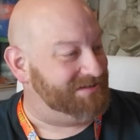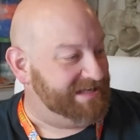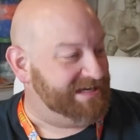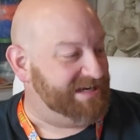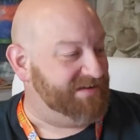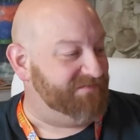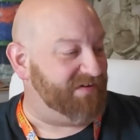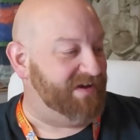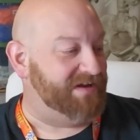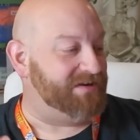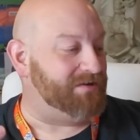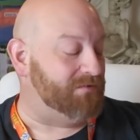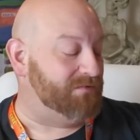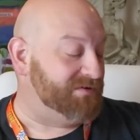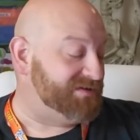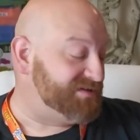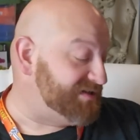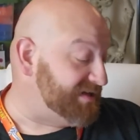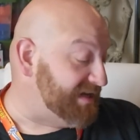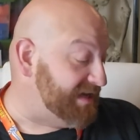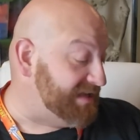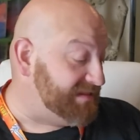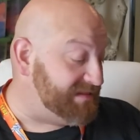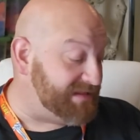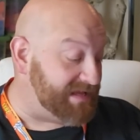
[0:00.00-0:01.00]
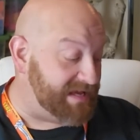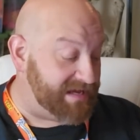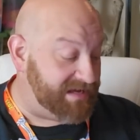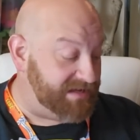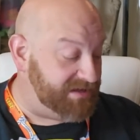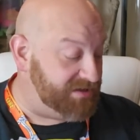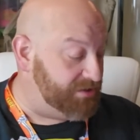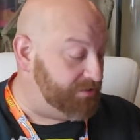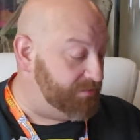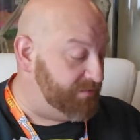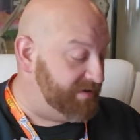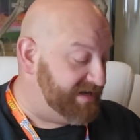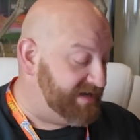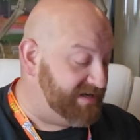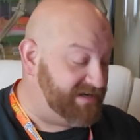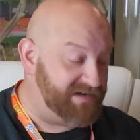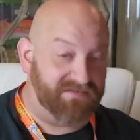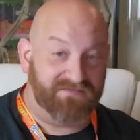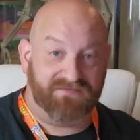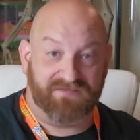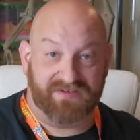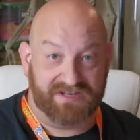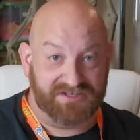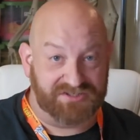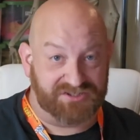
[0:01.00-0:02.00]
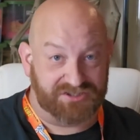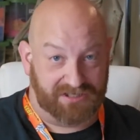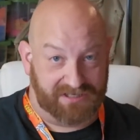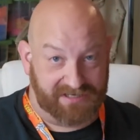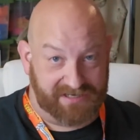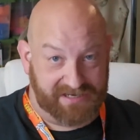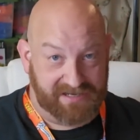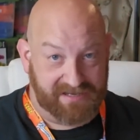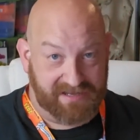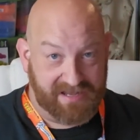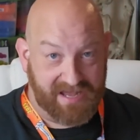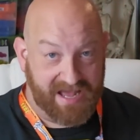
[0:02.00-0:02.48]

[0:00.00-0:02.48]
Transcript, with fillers: And if I don't say thank you individually,